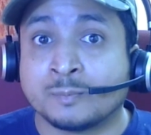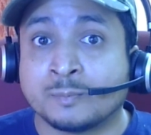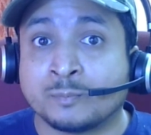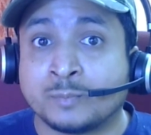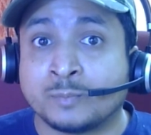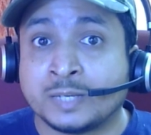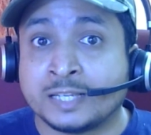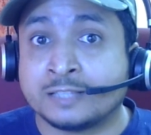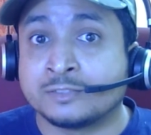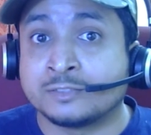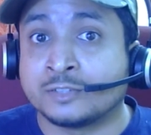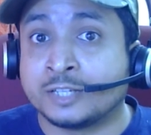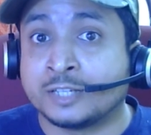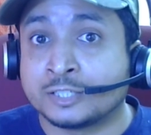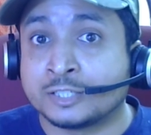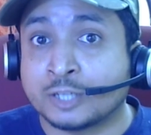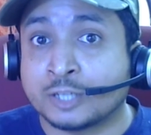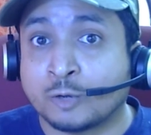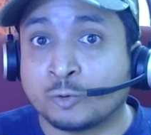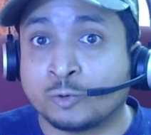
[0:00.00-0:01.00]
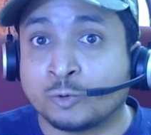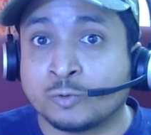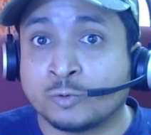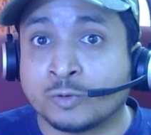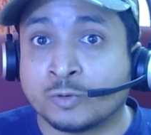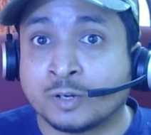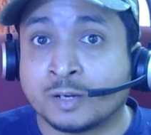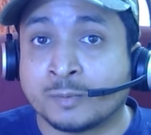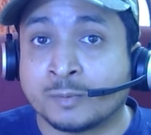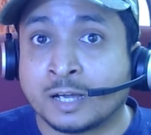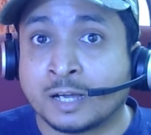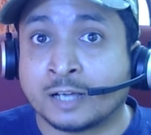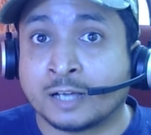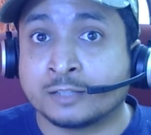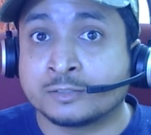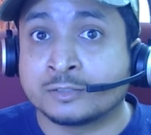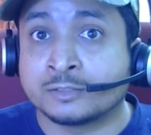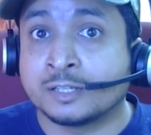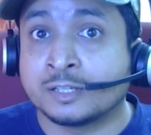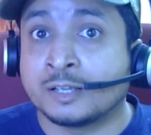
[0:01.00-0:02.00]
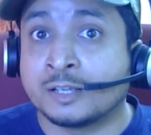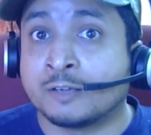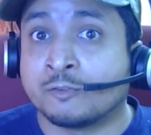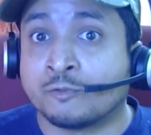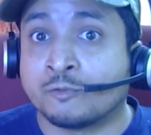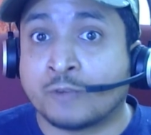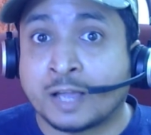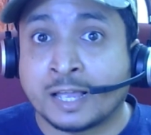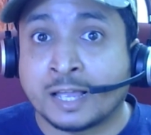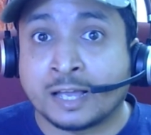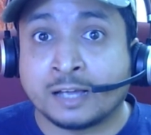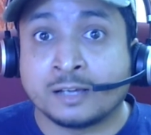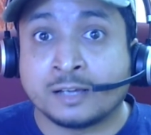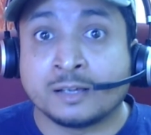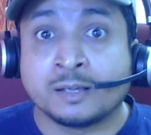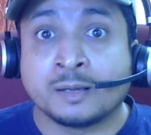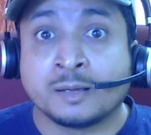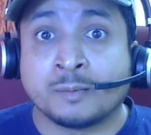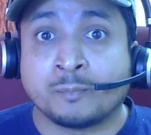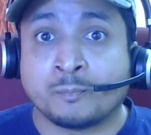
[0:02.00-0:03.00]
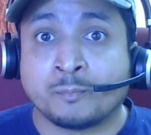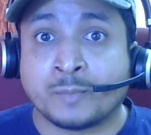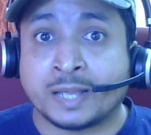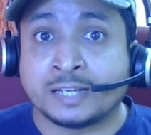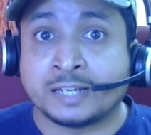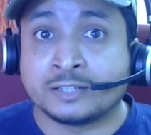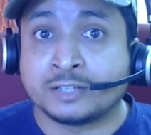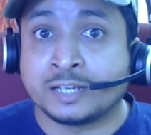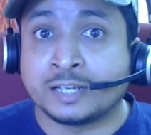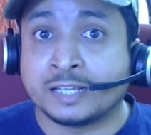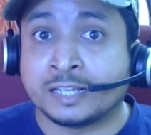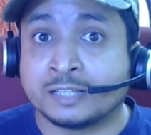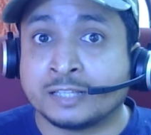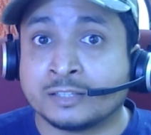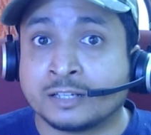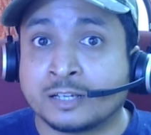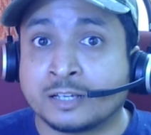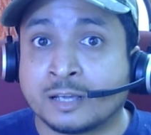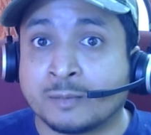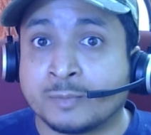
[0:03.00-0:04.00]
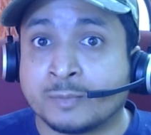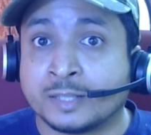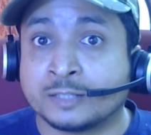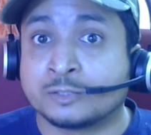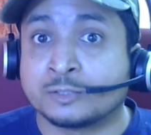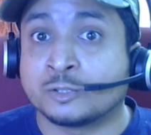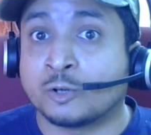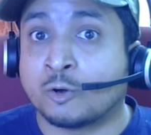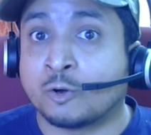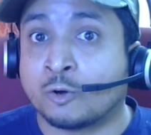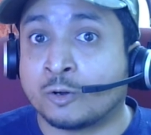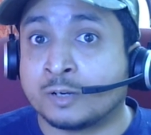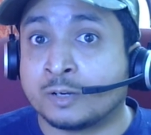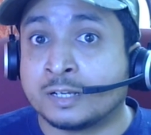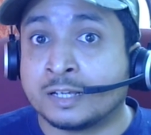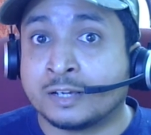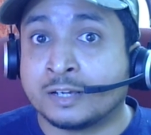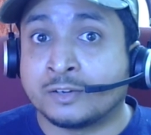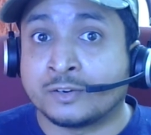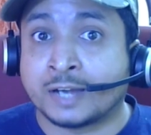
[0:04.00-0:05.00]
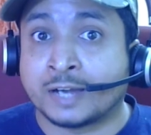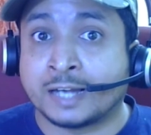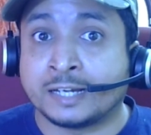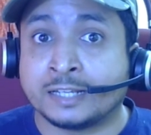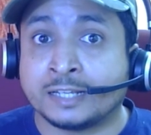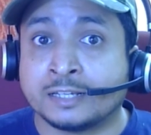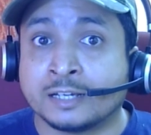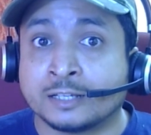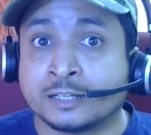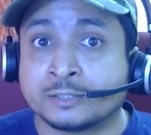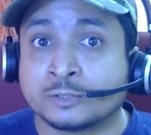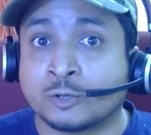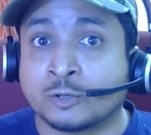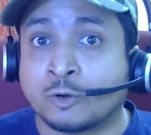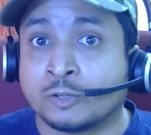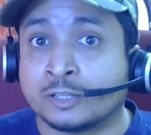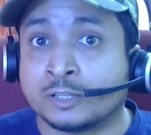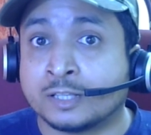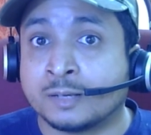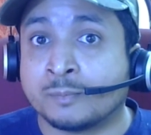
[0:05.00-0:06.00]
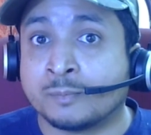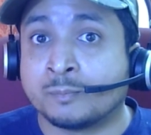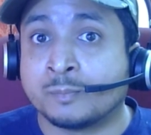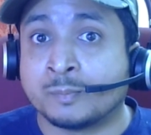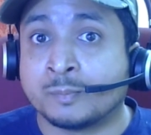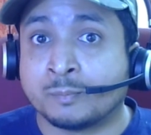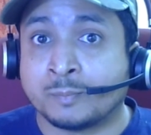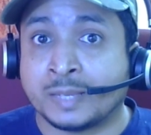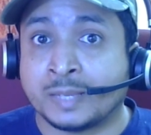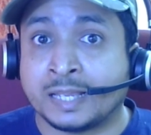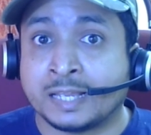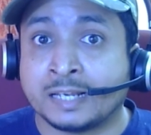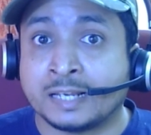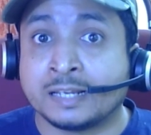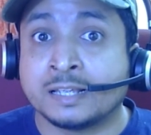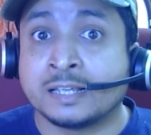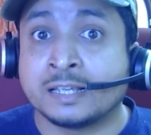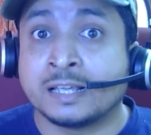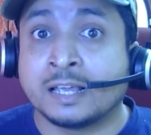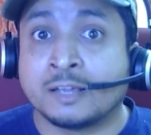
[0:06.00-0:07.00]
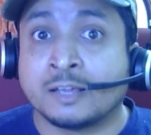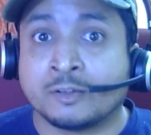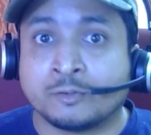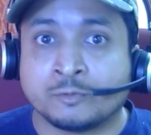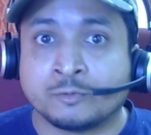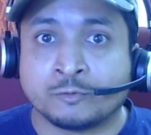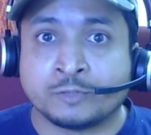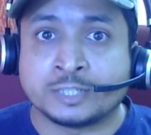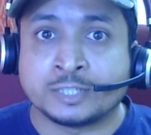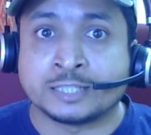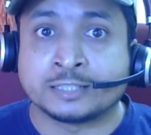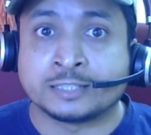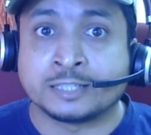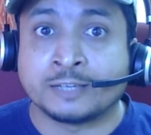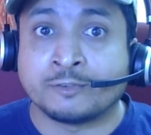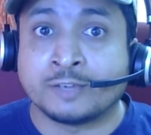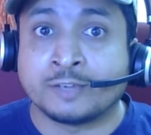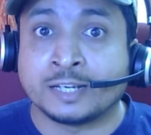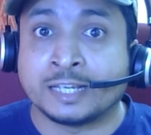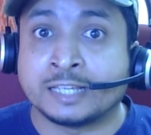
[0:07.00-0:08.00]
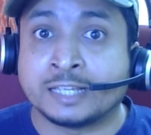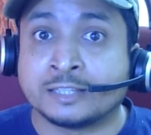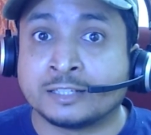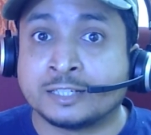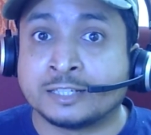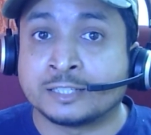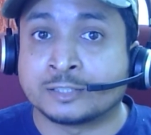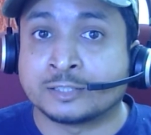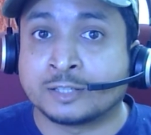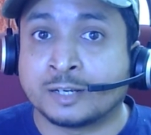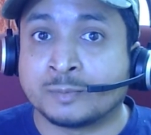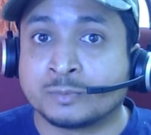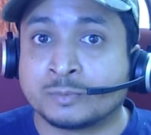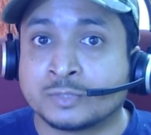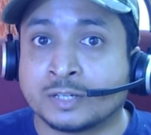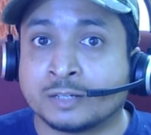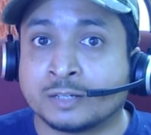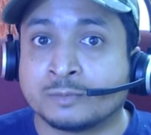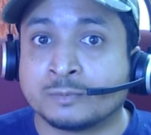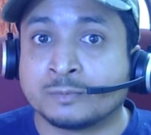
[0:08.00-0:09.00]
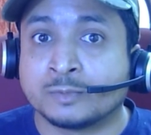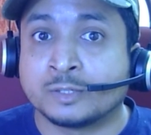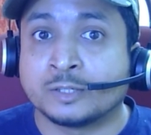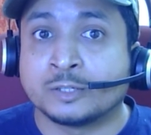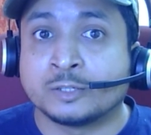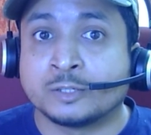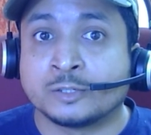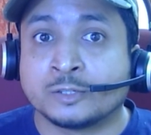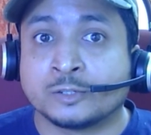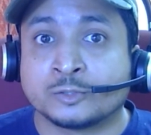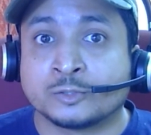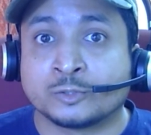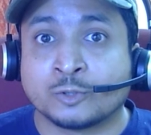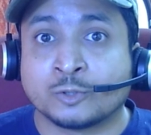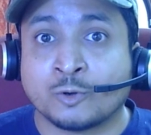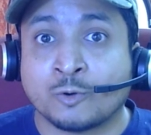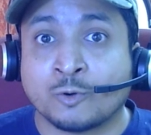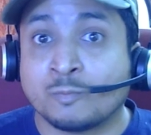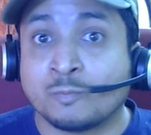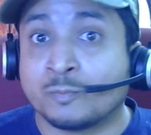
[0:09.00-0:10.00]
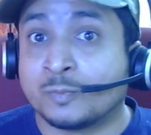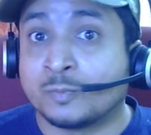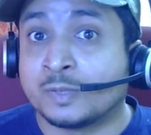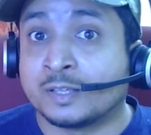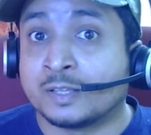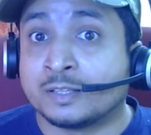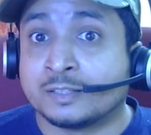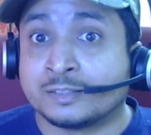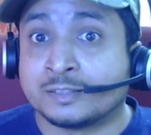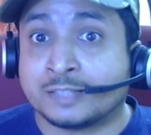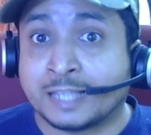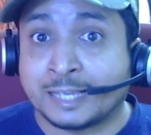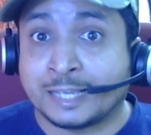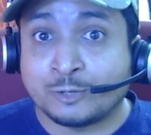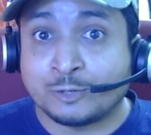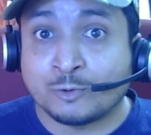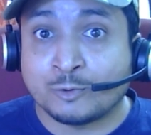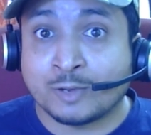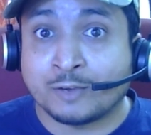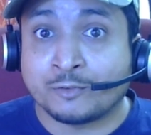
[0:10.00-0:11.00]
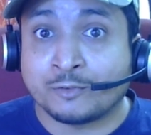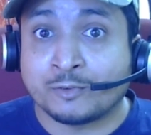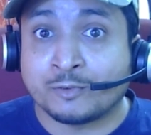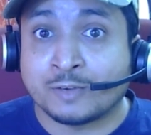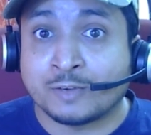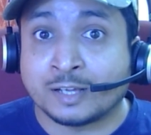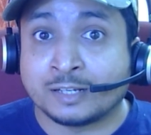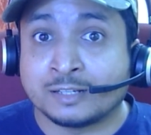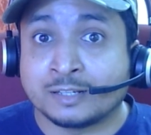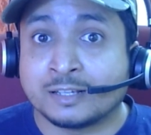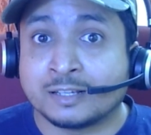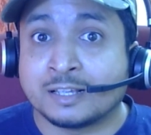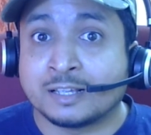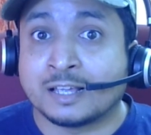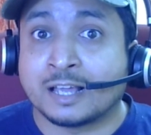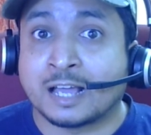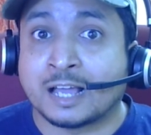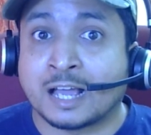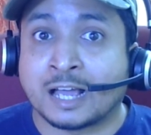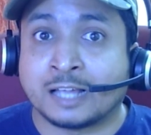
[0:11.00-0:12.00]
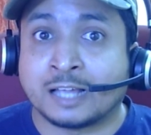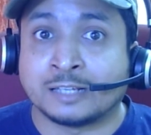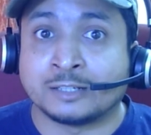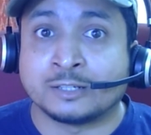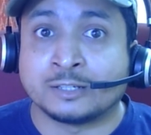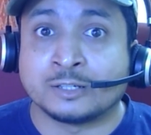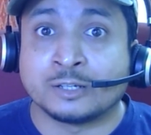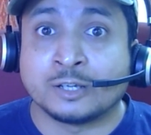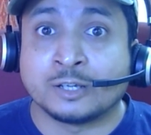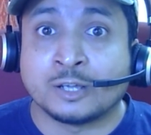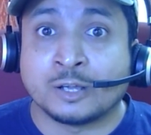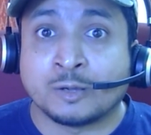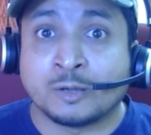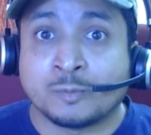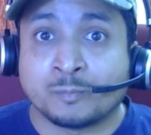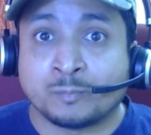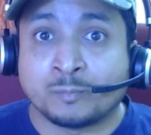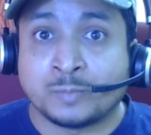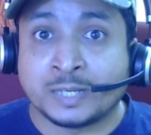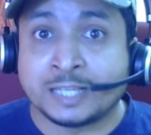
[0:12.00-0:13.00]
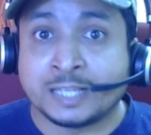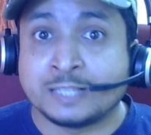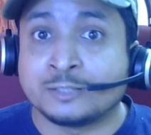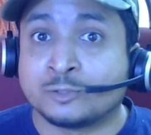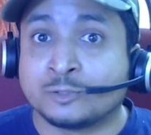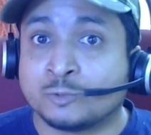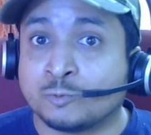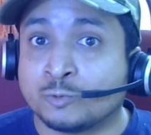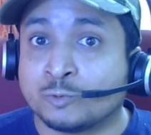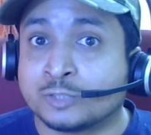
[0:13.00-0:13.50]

please reach out to us via mentioning in the comments or writing us on the mail which is given in the description. So thank you everyone and please do